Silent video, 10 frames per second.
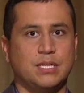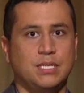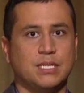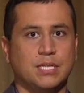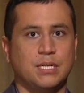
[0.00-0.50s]

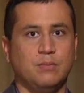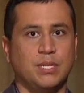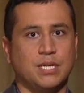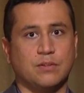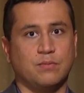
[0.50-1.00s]
incident,
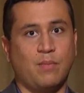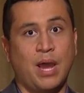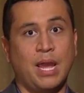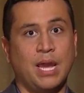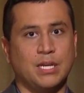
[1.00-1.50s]
because of
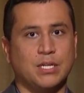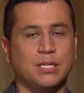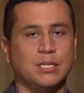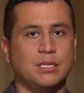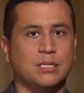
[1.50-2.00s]
my
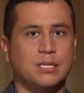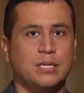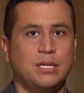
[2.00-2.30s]
actions,